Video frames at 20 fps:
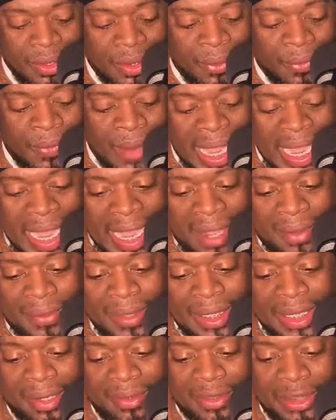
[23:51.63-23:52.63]
why I
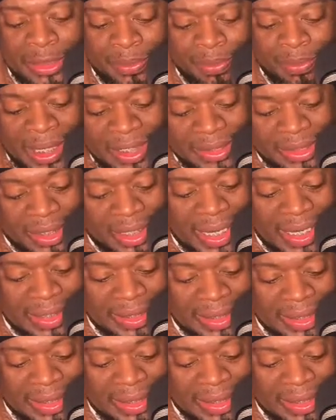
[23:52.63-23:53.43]
would get a response like